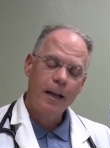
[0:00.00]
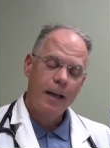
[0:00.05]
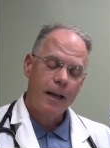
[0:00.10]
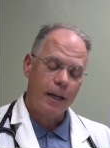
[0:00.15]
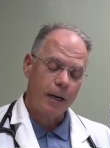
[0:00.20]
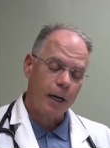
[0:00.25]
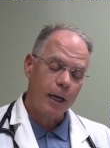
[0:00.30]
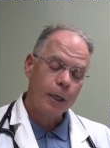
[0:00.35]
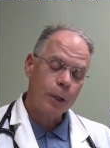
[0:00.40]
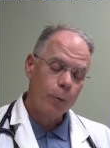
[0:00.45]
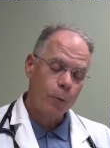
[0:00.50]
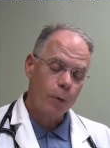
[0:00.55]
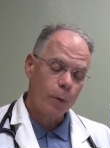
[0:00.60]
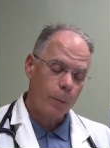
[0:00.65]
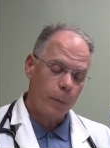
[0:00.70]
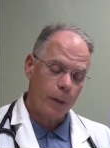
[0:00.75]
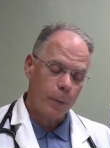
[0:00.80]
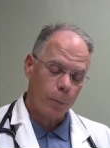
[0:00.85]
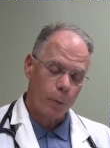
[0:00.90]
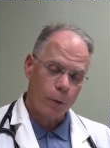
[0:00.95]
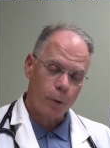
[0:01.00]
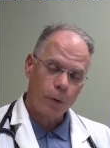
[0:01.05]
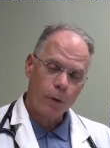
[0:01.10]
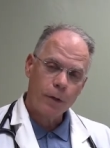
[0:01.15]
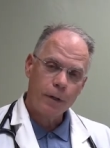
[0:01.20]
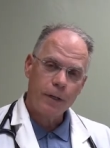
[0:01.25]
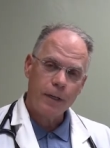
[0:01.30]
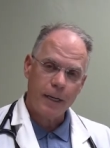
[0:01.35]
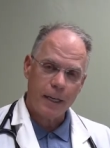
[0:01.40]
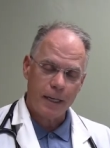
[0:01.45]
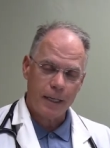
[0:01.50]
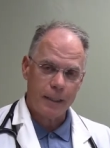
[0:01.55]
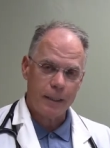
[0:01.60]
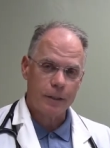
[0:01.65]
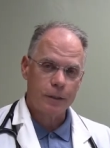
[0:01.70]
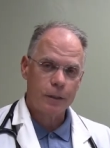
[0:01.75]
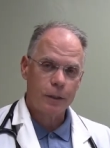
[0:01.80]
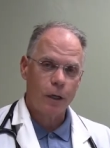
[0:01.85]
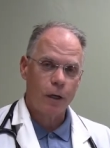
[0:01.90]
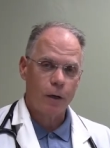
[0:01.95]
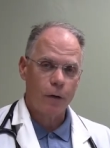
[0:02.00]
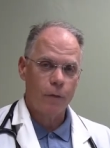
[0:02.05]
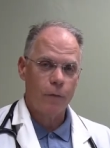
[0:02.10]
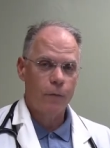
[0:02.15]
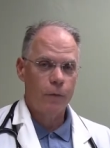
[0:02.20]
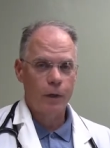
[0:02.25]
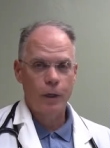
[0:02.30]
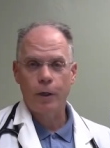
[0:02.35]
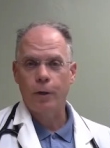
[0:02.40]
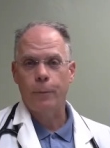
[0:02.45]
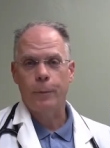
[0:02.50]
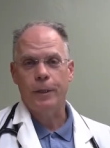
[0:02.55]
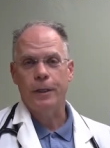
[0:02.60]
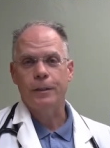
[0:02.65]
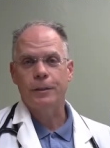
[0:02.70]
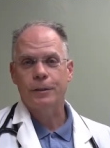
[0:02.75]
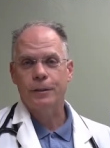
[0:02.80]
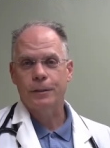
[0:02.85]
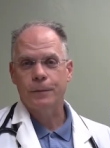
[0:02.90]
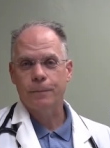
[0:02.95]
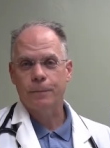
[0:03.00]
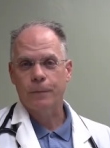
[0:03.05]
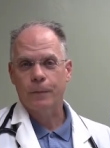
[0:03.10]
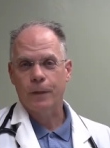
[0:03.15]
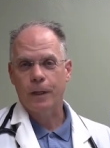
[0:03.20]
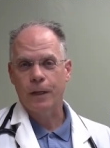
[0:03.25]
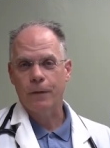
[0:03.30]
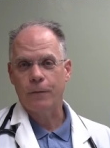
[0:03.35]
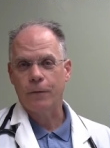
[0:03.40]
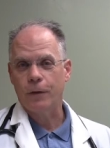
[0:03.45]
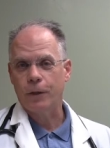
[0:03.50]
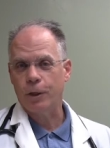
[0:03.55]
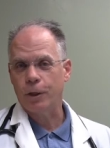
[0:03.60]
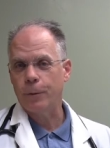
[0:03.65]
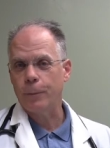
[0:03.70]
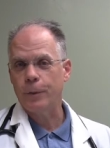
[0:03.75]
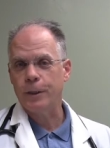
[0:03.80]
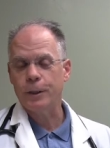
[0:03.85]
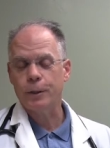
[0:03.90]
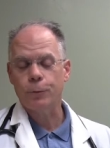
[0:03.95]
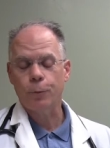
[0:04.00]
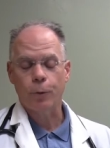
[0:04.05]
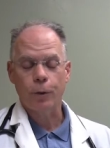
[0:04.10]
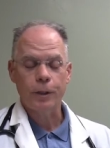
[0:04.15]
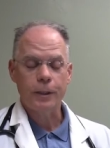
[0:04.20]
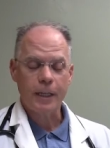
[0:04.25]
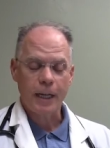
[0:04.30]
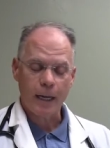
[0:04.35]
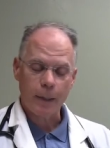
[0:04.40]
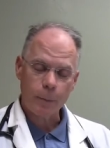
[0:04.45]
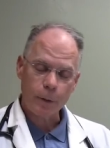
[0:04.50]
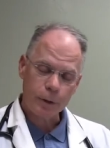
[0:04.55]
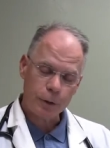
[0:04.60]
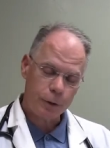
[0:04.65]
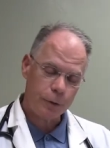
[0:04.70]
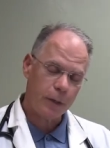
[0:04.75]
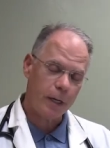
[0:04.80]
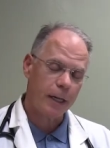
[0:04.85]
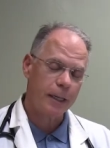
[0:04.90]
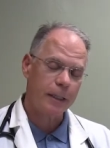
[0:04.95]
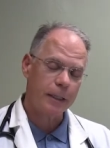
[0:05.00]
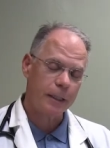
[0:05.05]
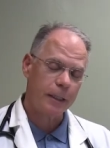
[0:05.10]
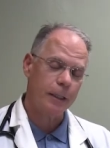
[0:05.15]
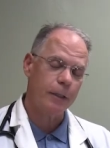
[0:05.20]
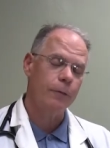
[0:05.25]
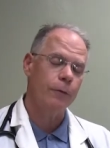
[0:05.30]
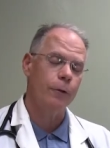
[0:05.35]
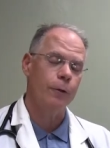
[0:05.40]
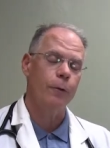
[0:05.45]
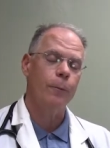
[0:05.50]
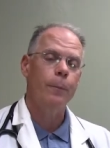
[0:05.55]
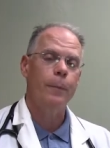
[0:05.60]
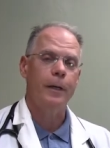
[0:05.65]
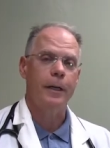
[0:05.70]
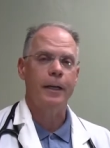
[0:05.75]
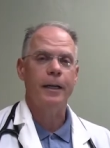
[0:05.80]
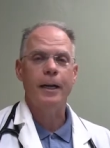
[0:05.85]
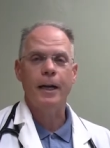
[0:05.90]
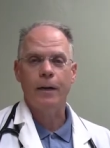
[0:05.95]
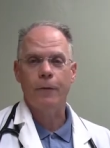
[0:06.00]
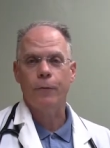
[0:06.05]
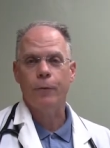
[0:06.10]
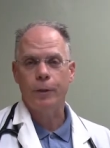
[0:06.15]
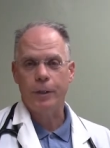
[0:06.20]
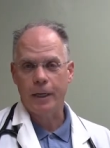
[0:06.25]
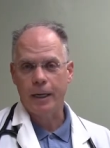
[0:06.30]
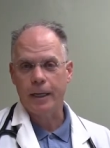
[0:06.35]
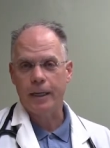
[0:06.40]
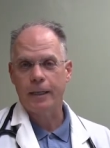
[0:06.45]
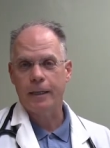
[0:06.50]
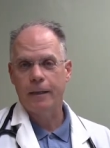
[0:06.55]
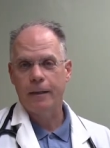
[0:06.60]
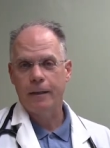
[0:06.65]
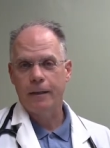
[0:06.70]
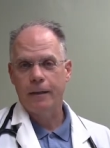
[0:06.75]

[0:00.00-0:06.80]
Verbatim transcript: And I can remember days of Filaribits. And Filaribits were a tablet you had to give your pet every day.